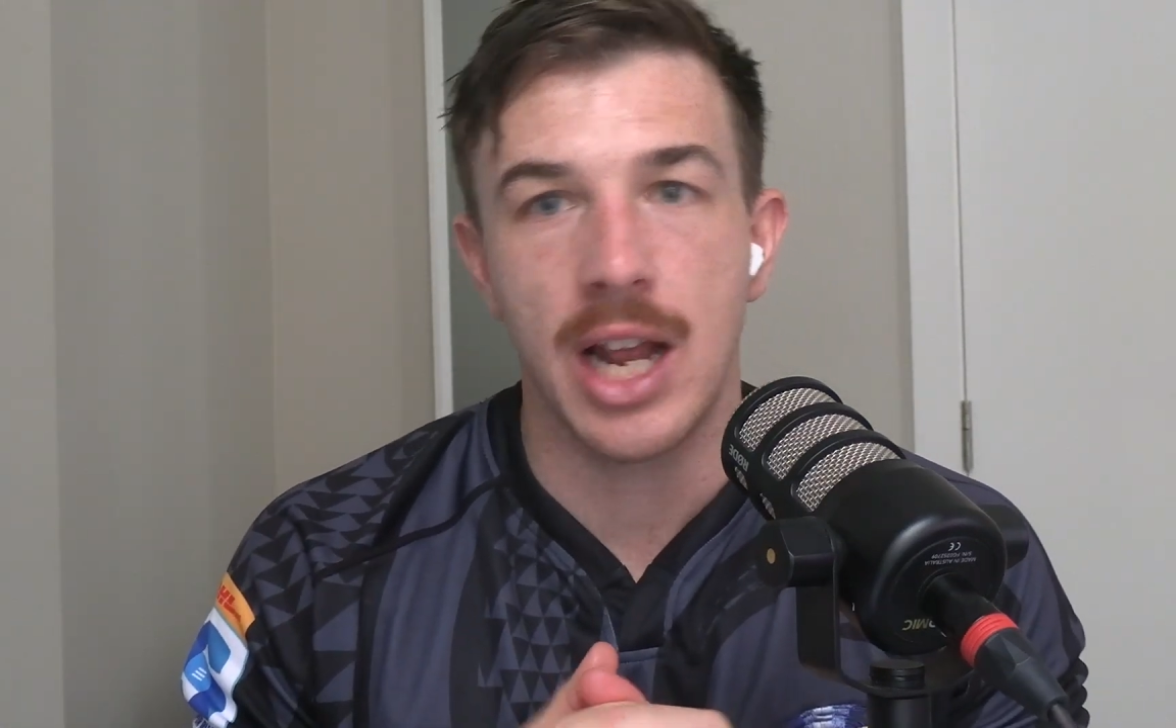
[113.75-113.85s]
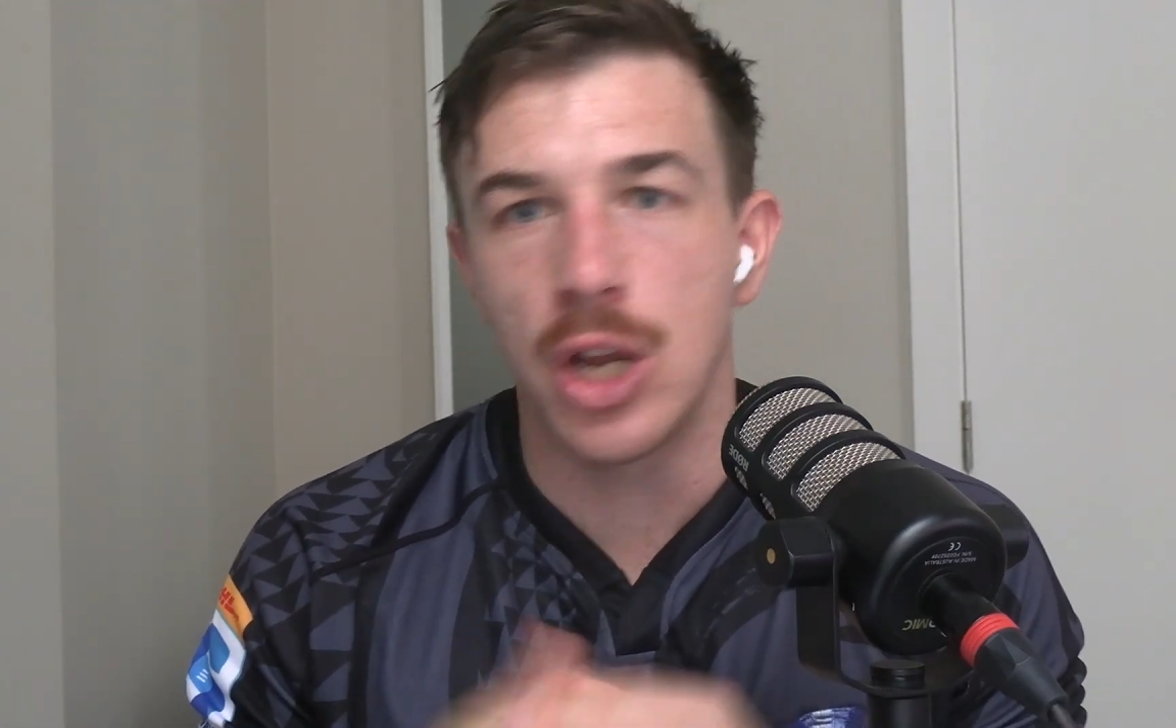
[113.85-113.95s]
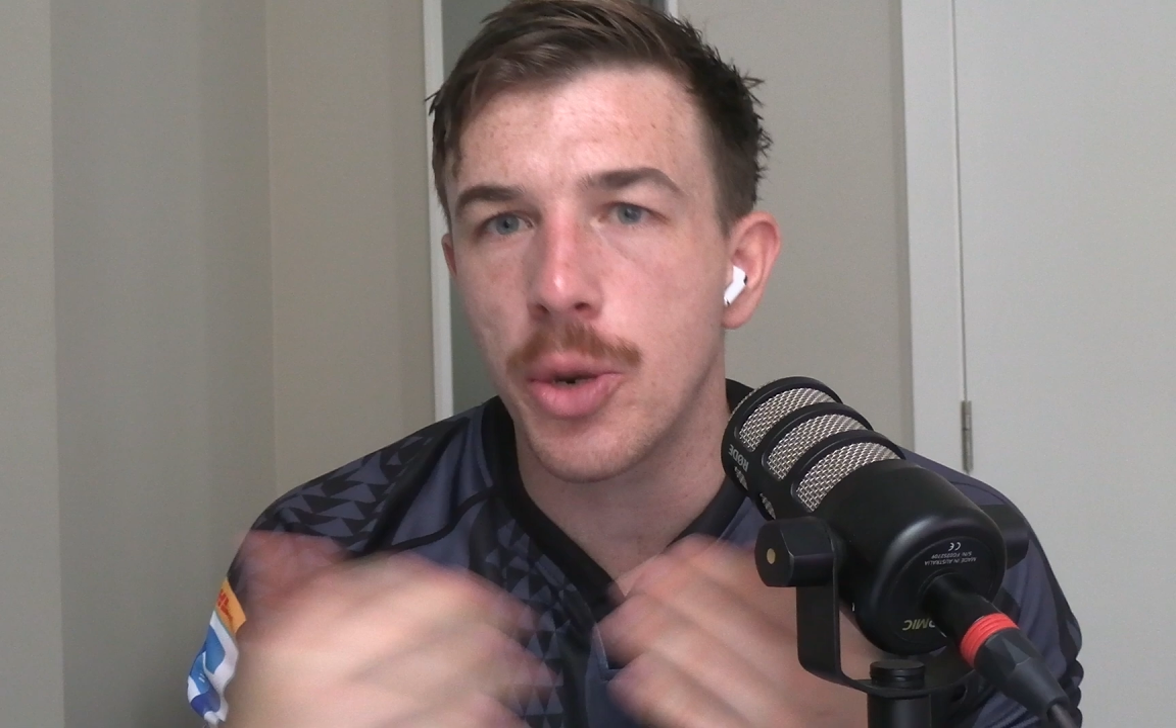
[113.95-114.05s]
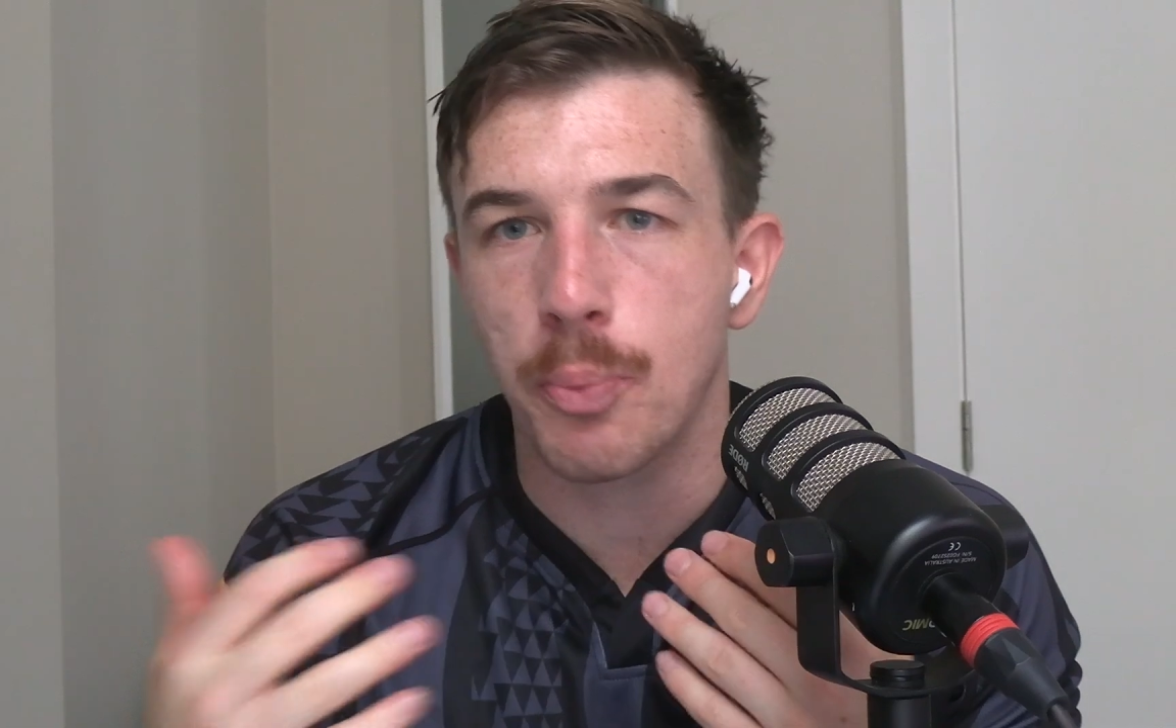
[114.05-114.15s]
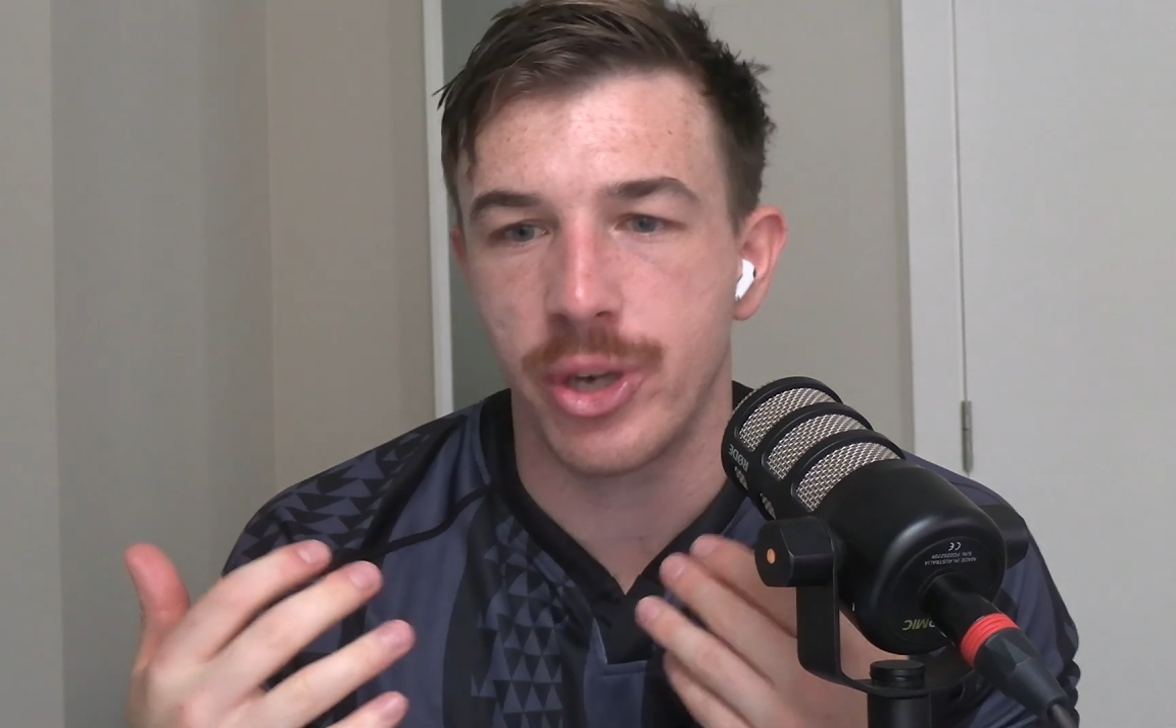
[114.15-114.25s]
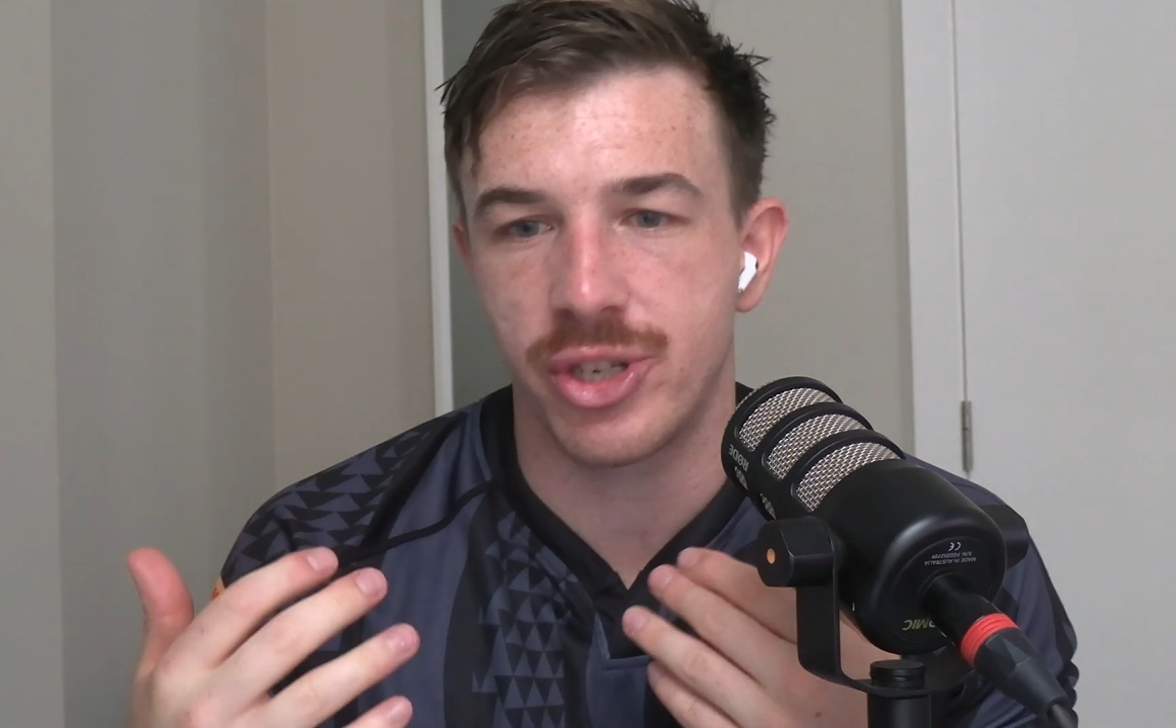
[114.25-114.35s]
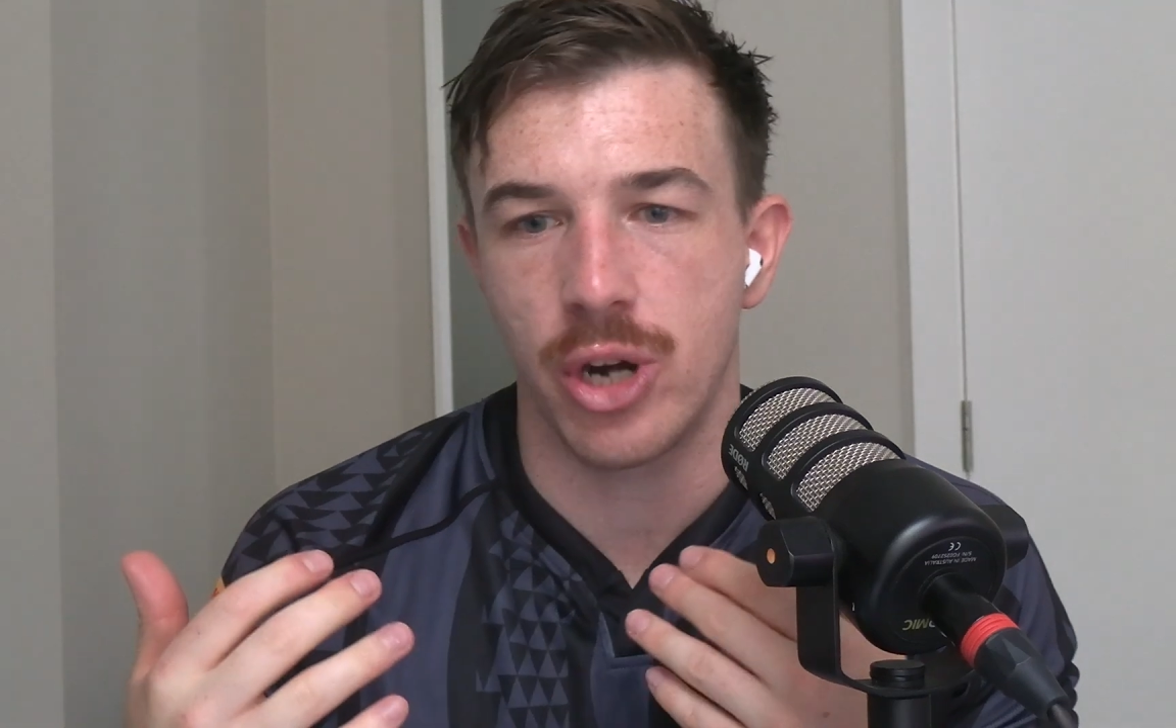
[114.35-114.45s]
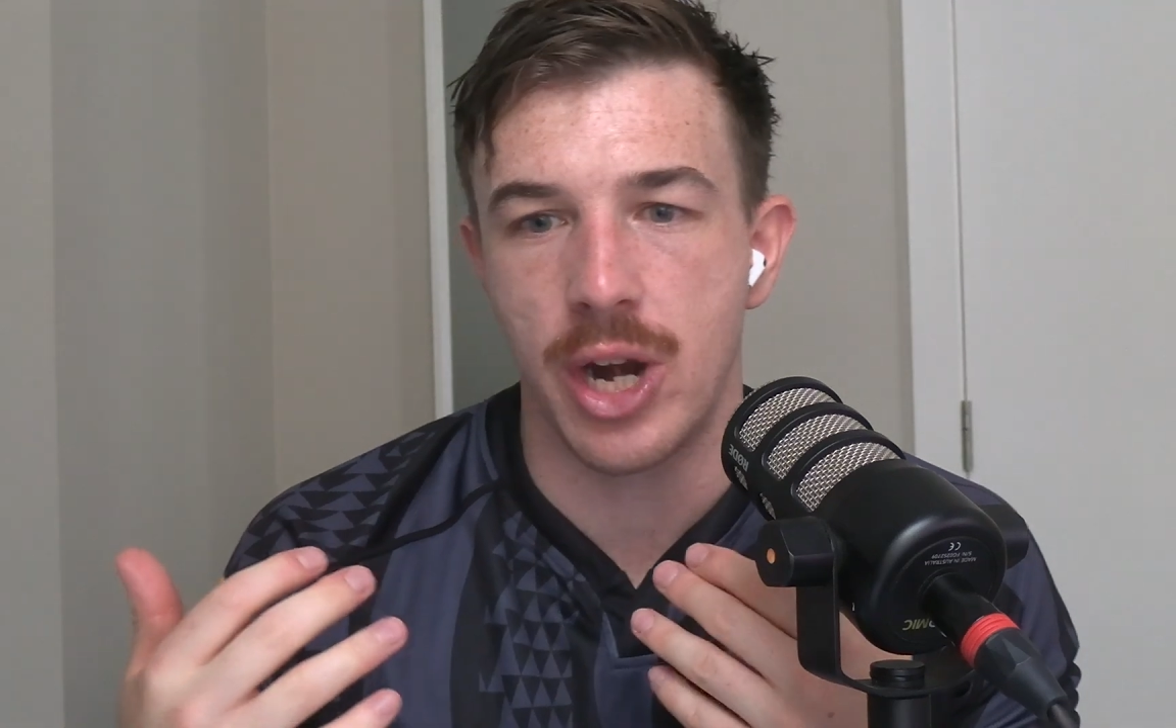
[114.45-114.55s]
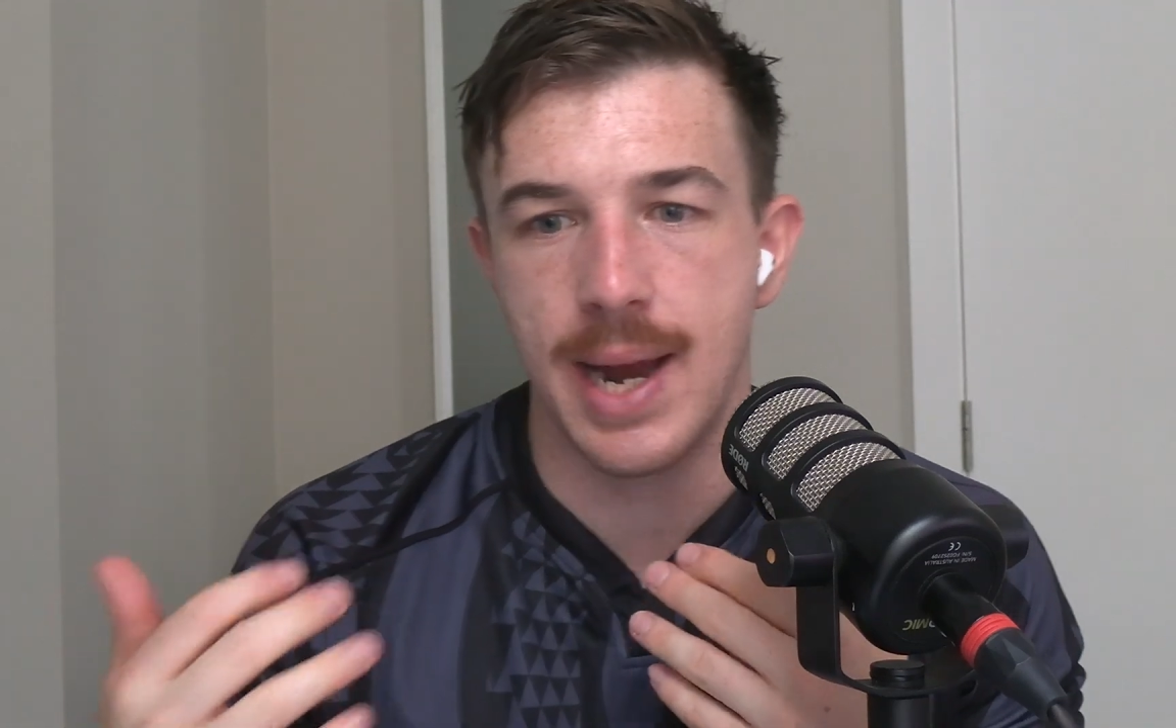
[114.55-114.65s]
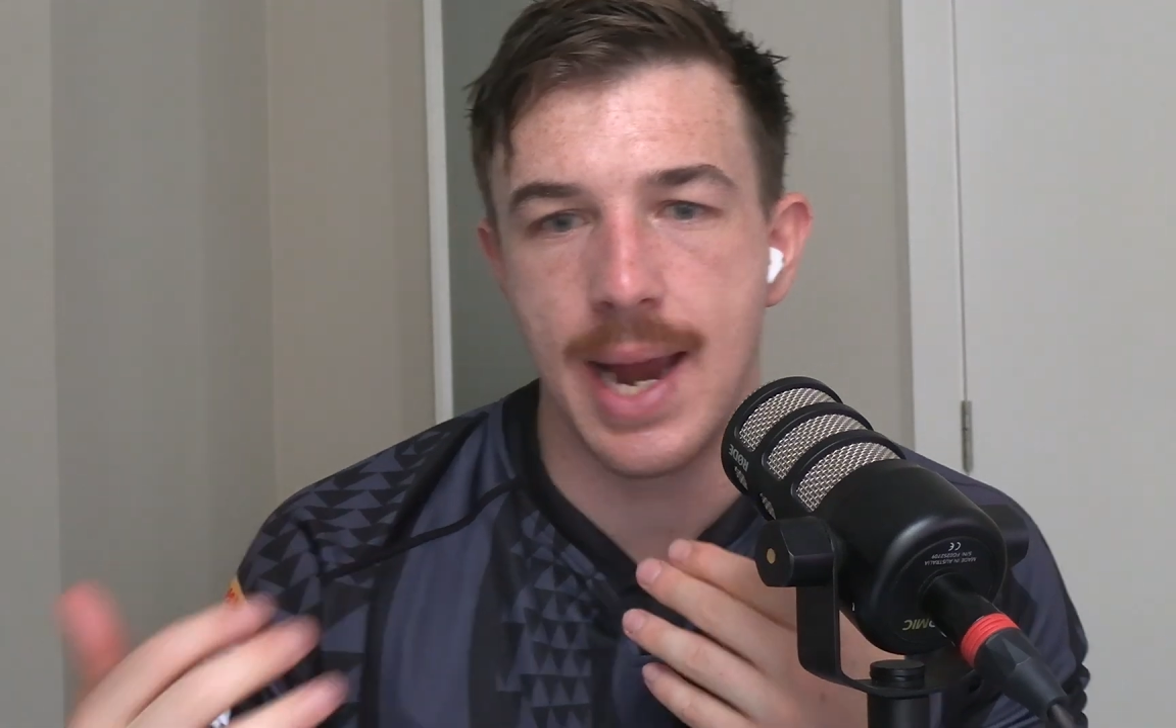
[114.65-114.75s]
a lot of
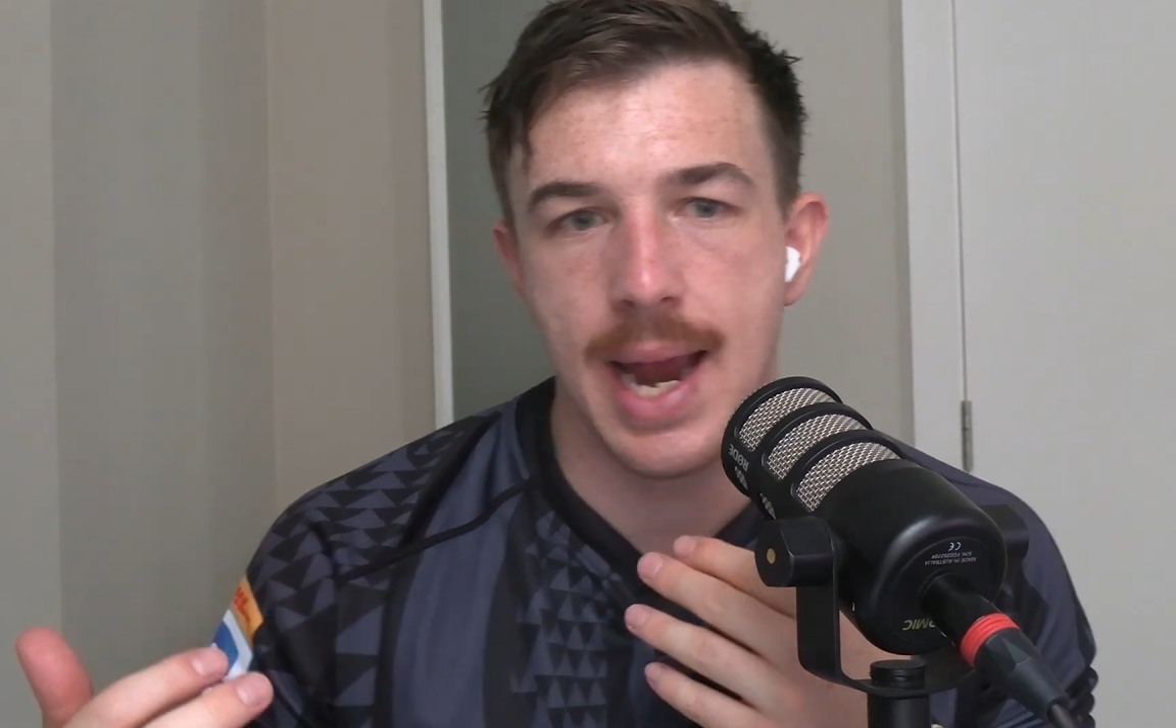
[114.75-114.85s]
pressure